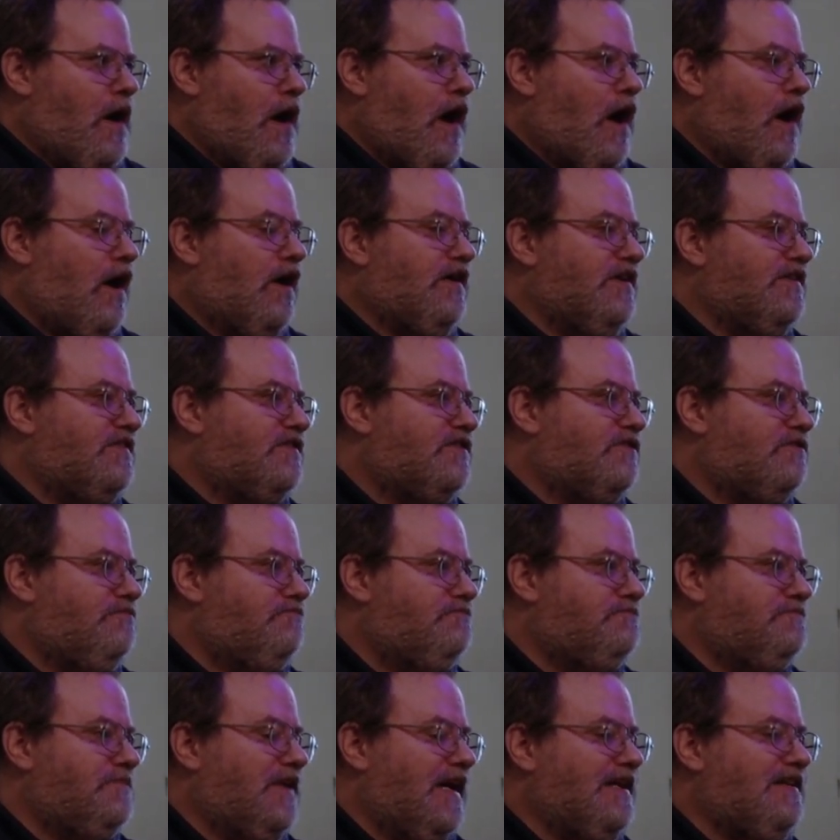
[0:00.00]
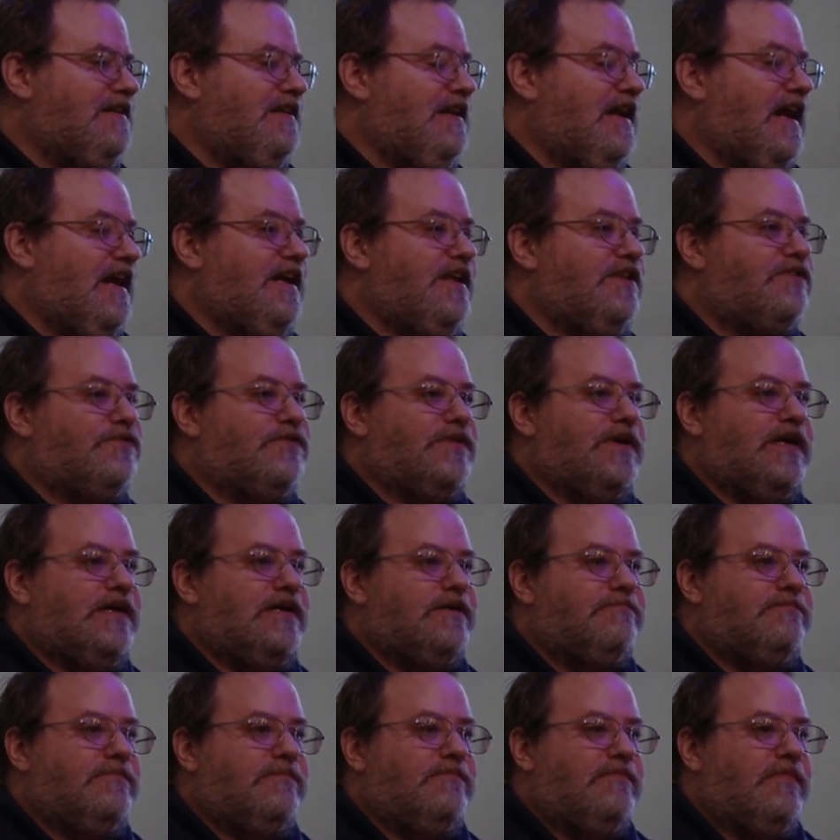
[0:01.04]
August
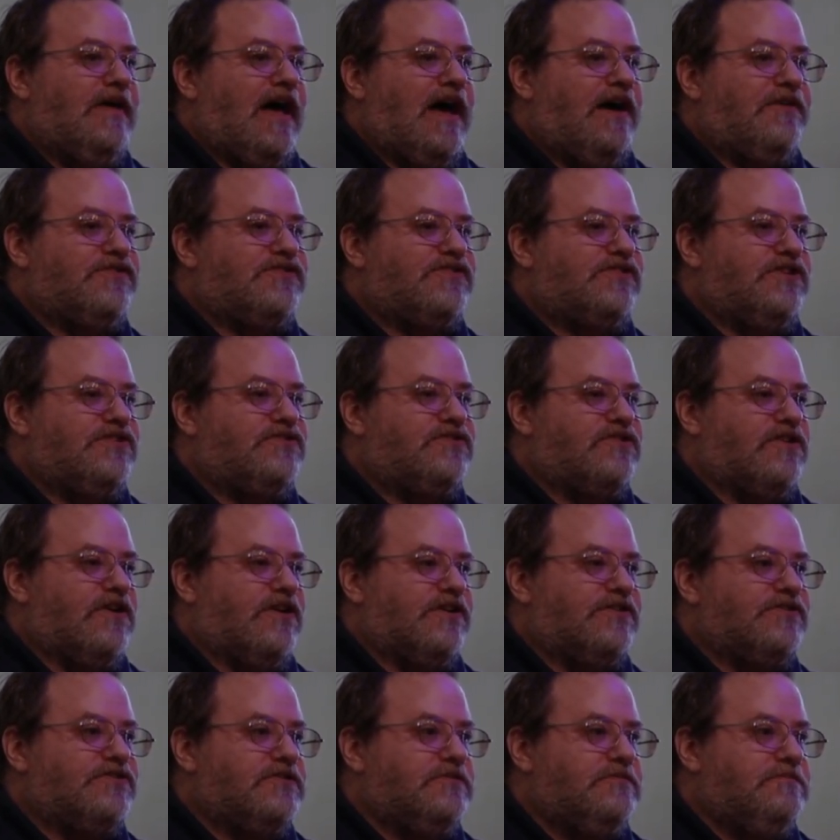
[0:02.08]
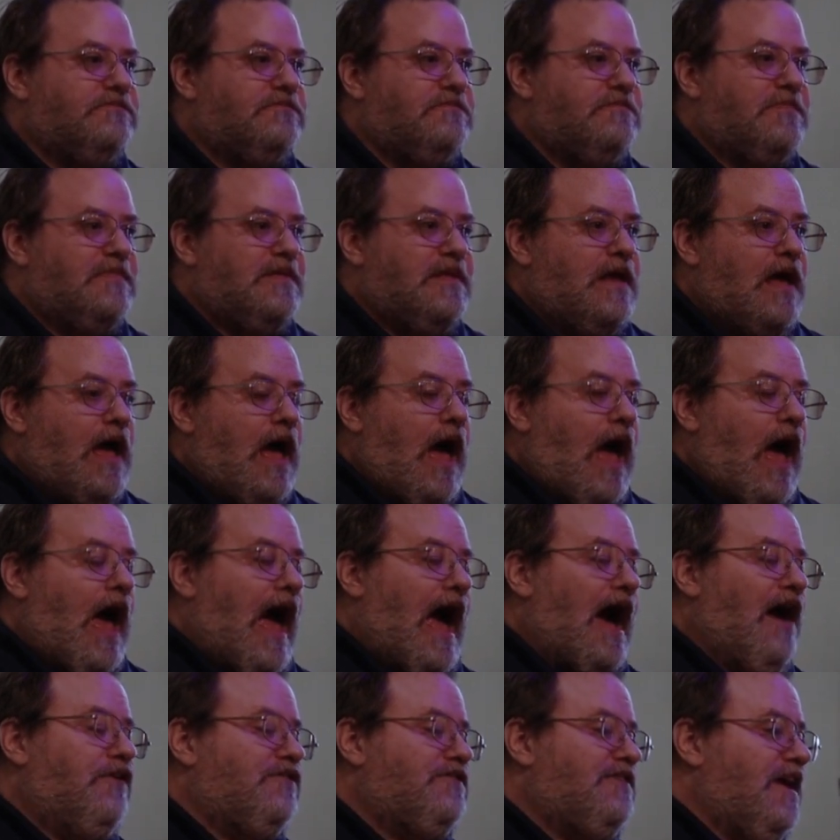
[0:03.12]
1993, I was discharged.
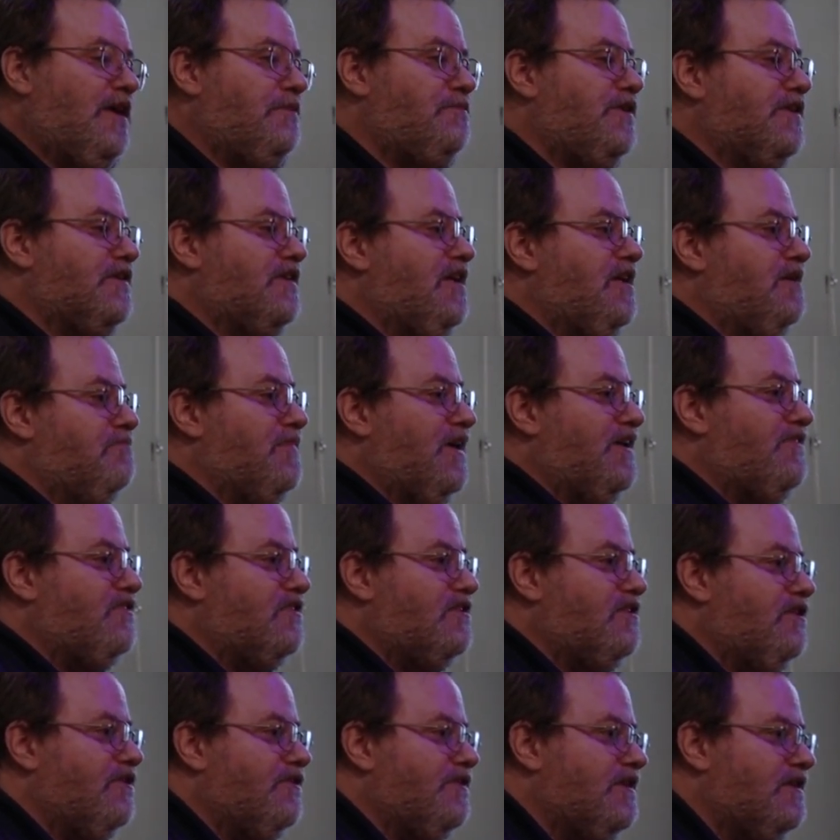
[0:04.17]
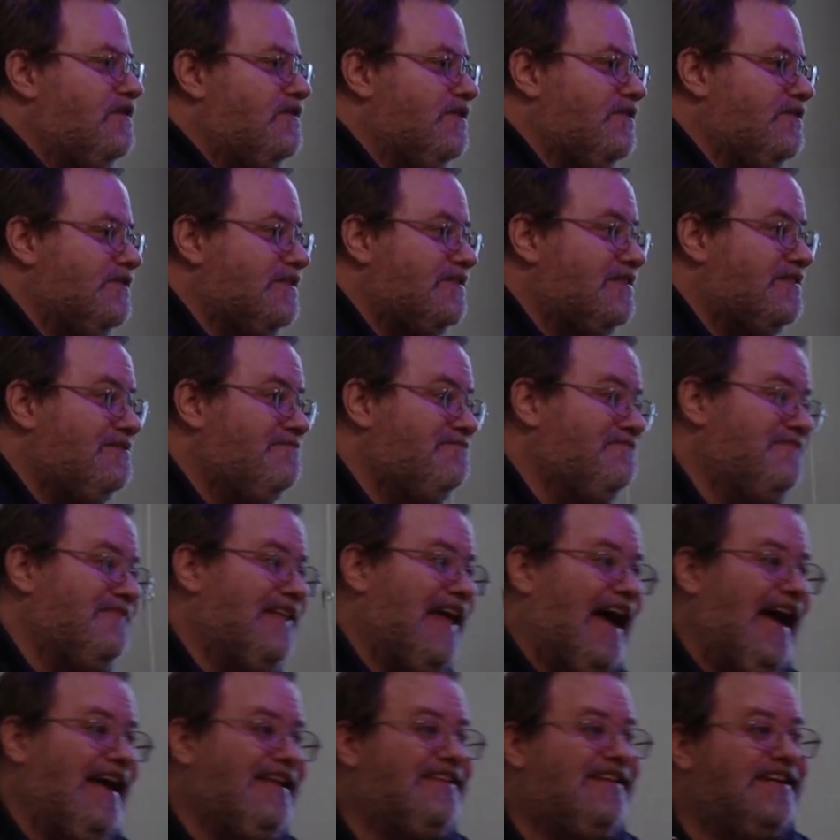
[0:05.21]
I was able to keep my security clearance.
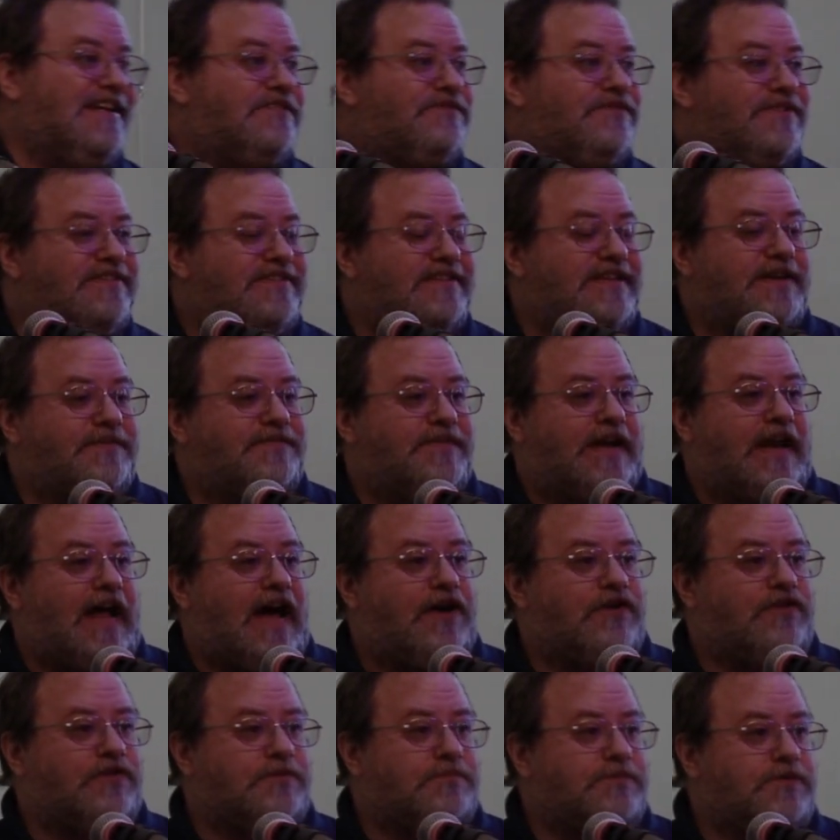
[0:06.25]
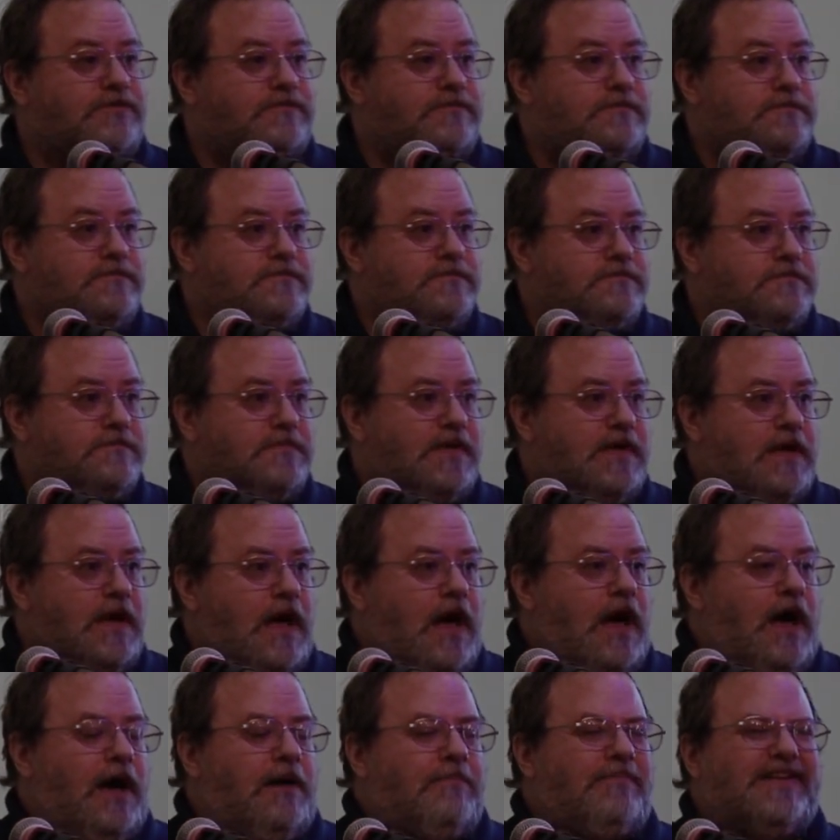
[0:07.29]
I did receive an honor,
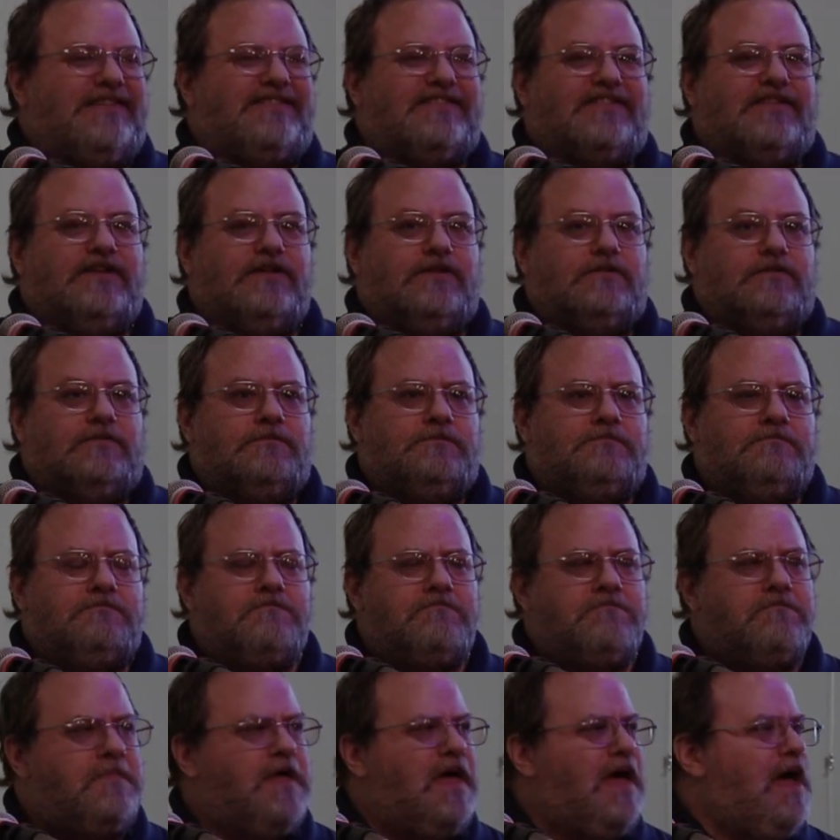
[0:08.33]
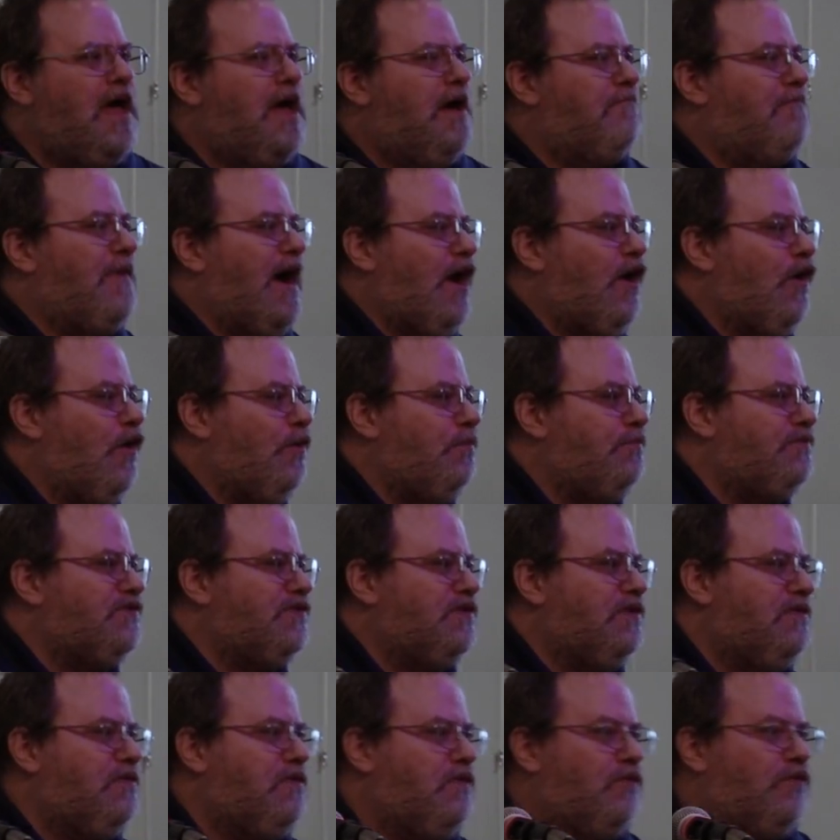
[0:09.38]
but still, my
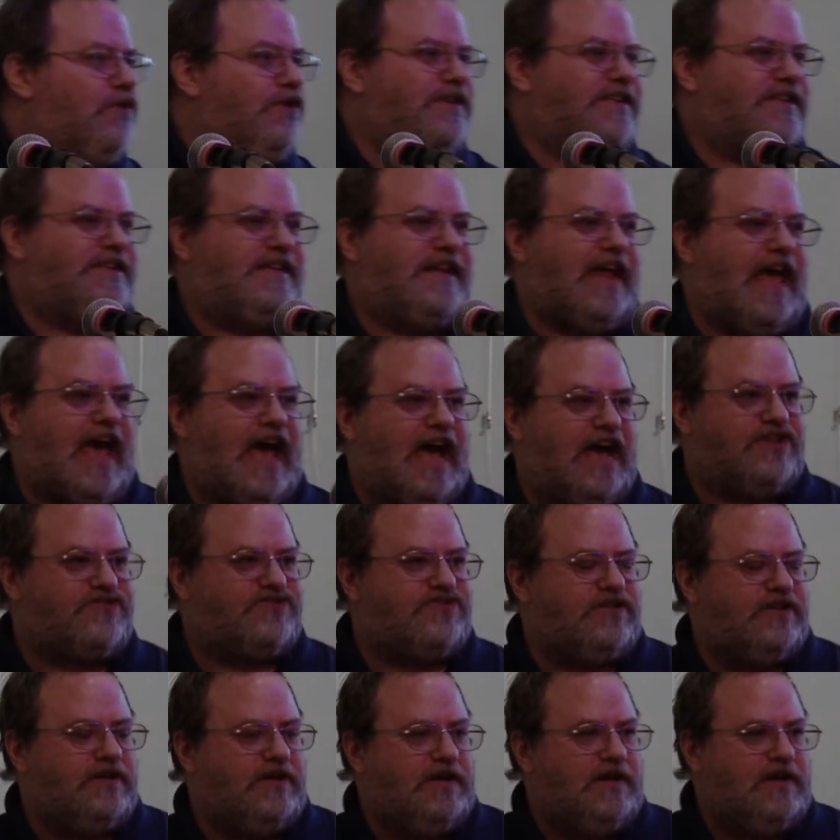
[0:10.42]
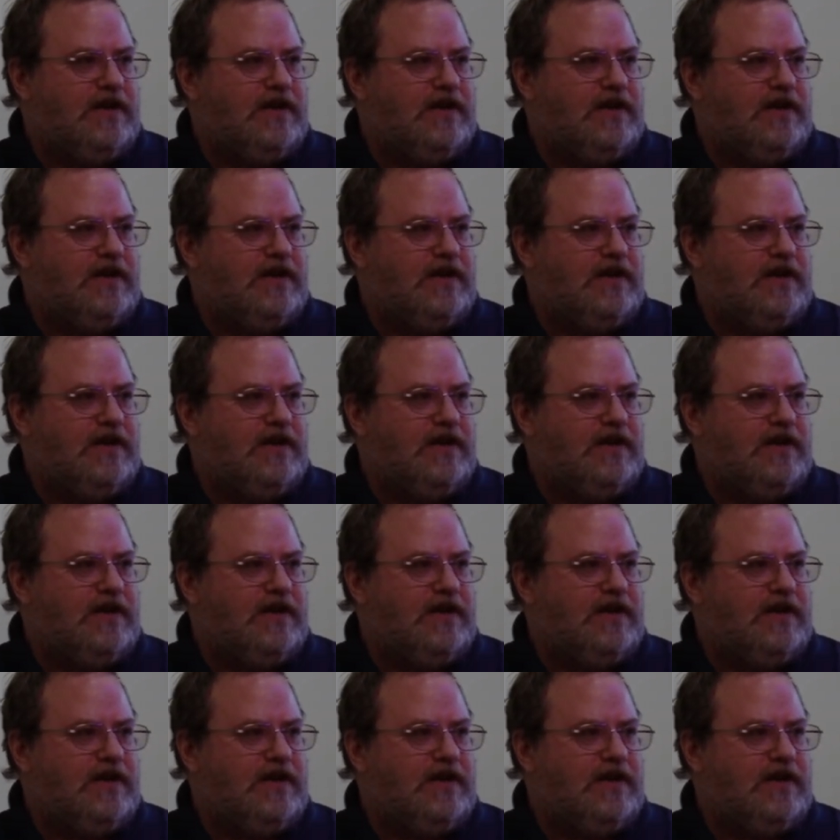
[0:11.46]
hopes were dashed.